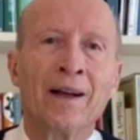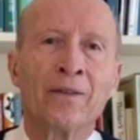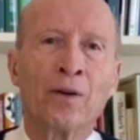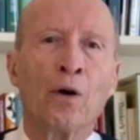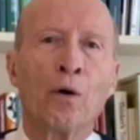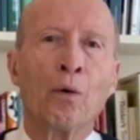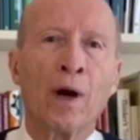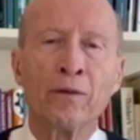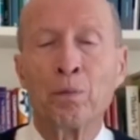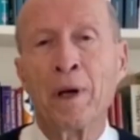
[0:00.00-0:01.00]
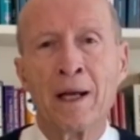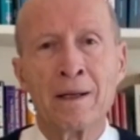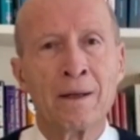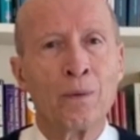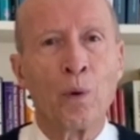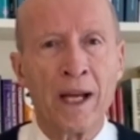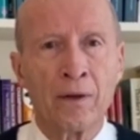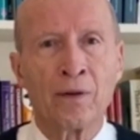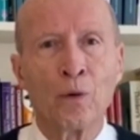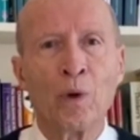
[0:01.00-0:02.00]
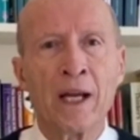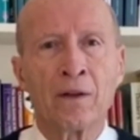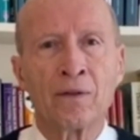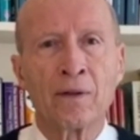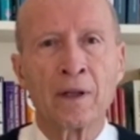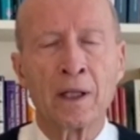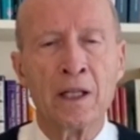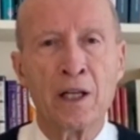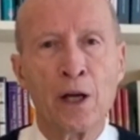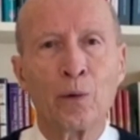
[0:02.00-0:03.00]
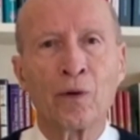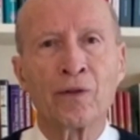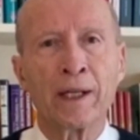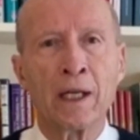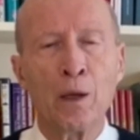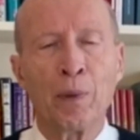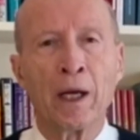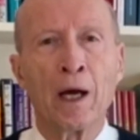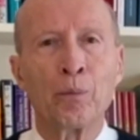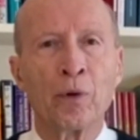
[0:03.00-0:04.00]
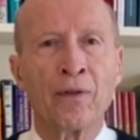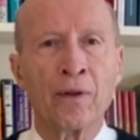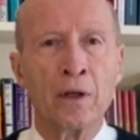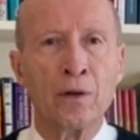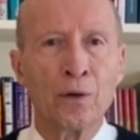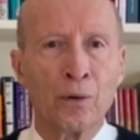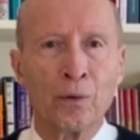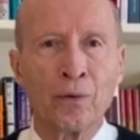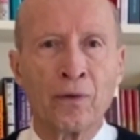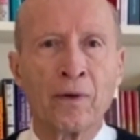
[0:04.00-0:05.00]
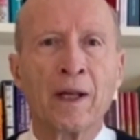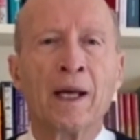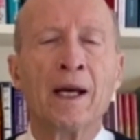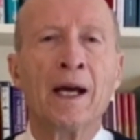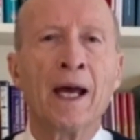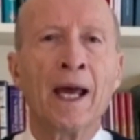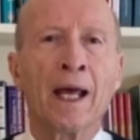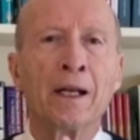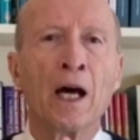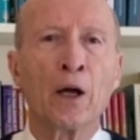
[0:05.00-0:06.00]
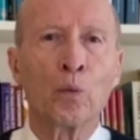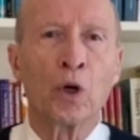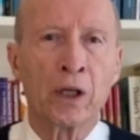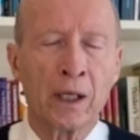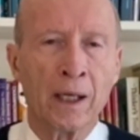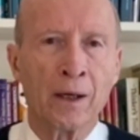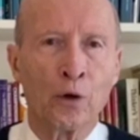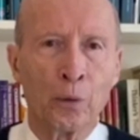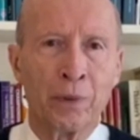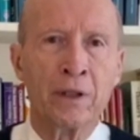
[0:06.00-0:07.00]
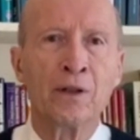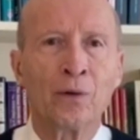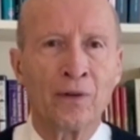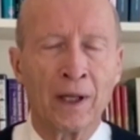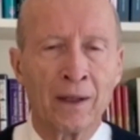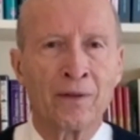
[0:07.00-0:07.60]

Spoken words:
So I spend weeks and weeks continuously keeping up with the news and not working or producing.